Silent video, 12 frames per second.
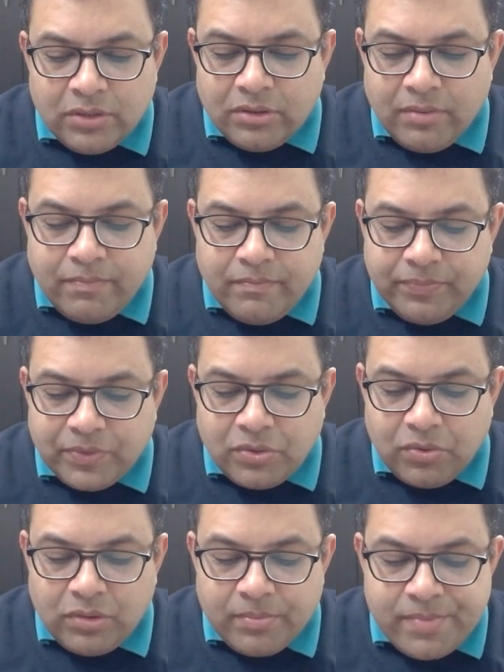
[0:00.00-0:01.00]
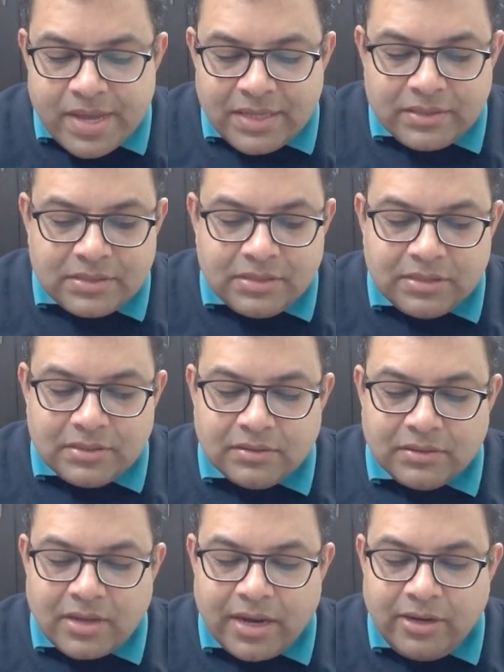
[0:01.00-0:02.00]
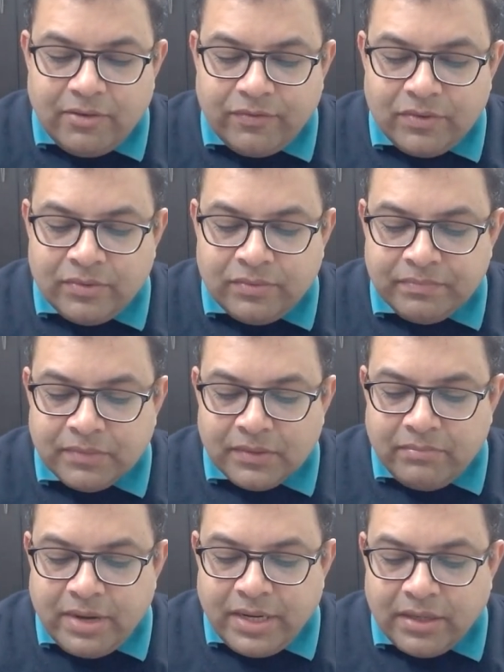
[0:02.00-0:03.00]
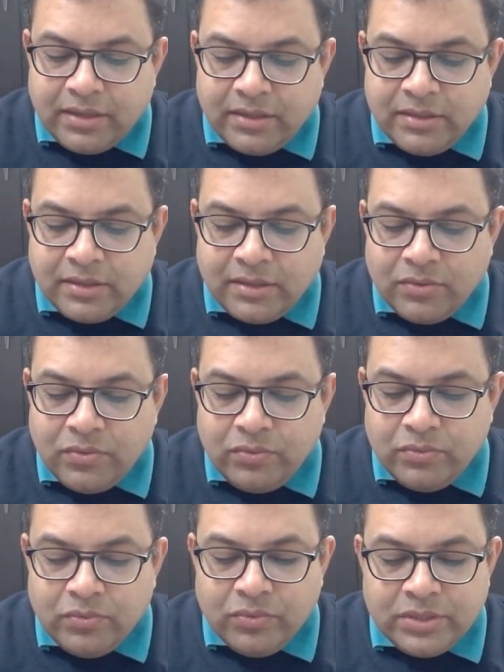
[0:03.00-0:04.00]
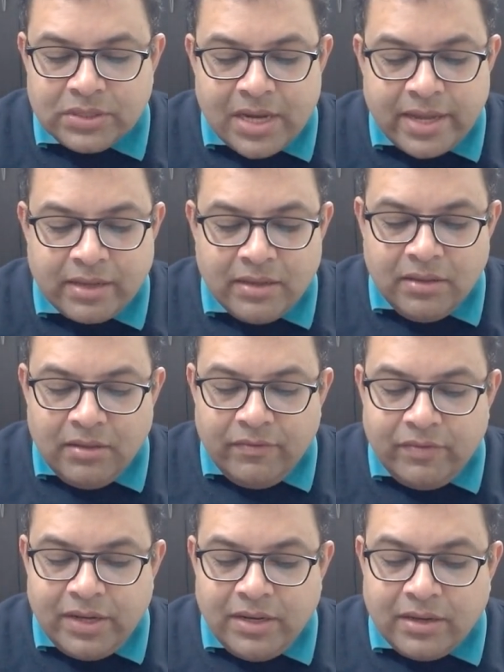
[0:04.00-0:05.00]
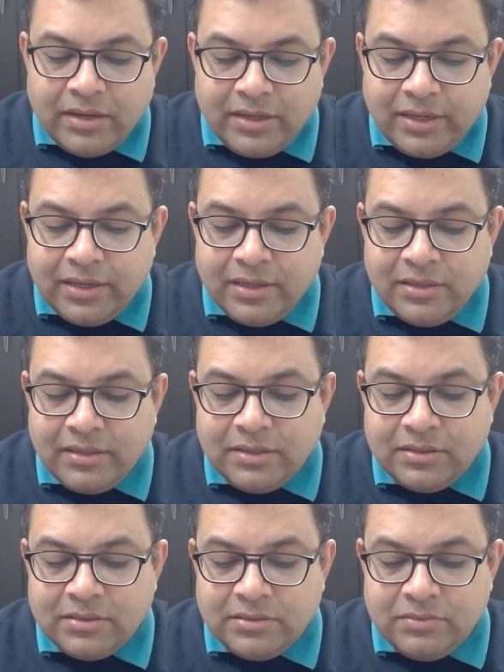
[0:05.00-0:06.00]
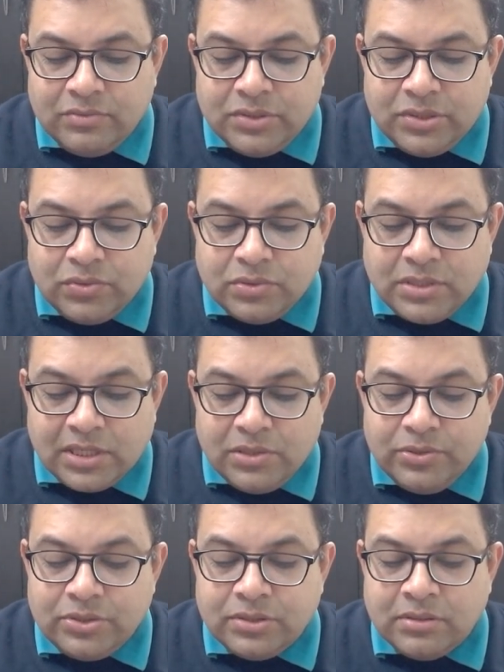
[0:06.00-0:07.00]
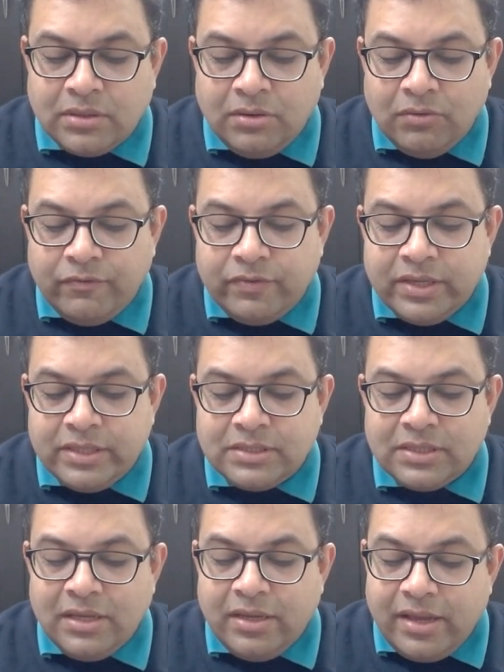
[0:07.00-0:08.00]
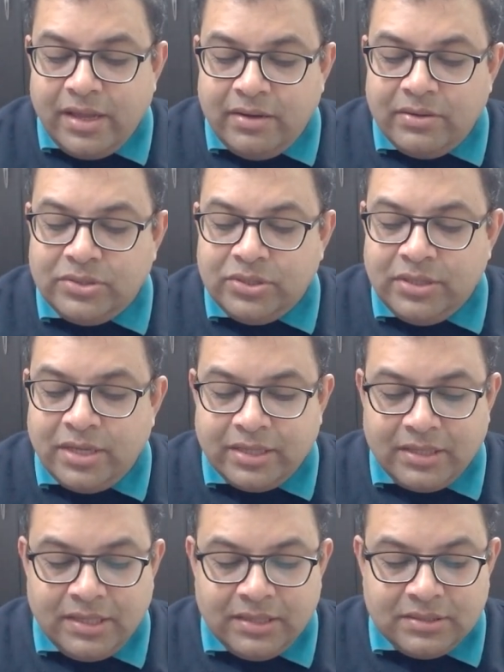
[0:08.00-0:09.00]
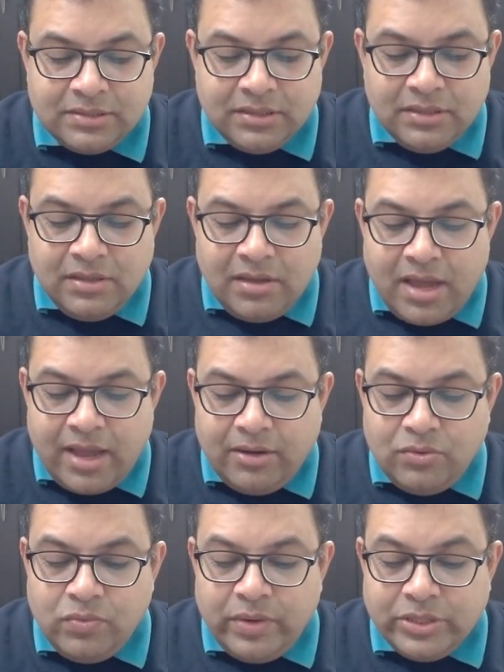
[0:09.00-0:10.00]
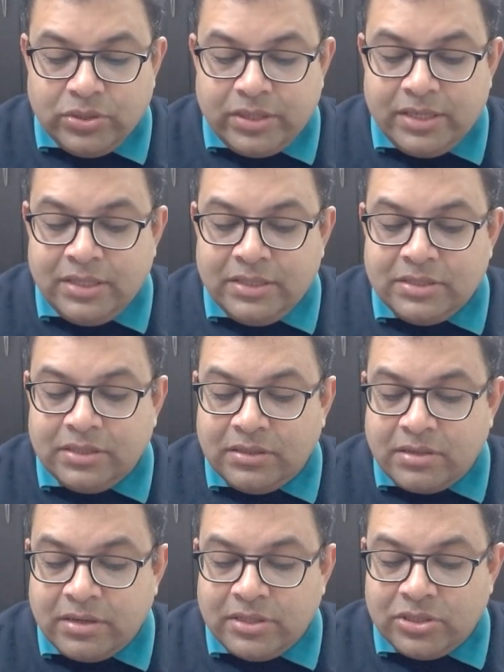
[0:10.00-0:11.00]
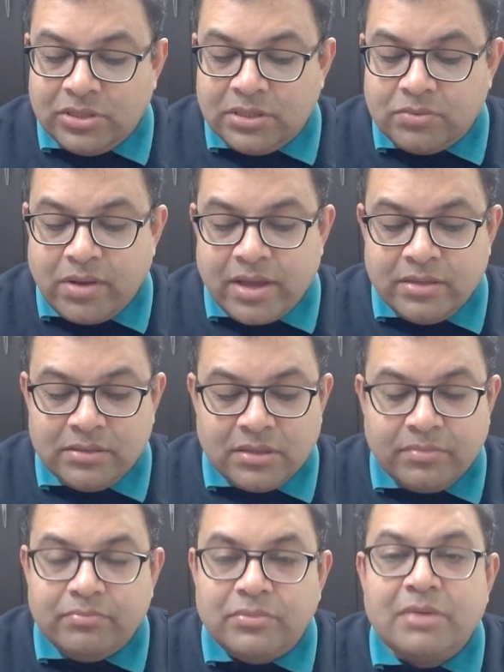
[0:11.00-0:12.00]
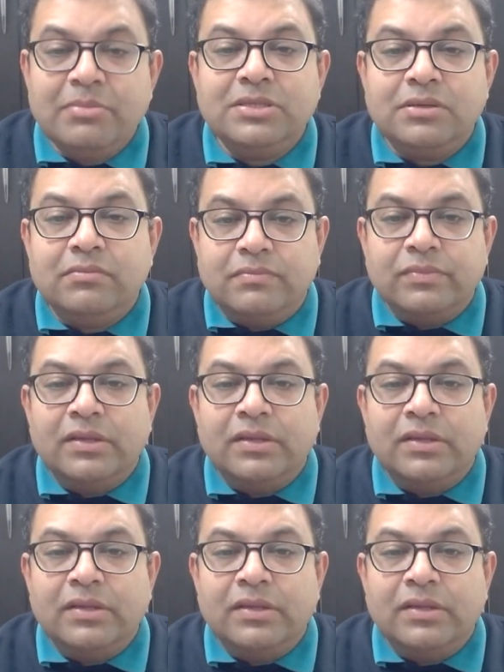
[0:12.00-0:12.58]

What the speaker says: the best kind of a mendicant, and who is like very content and who is into seclusion, aloofness, energy, ethics, and who educates, encourages, fires up. That means a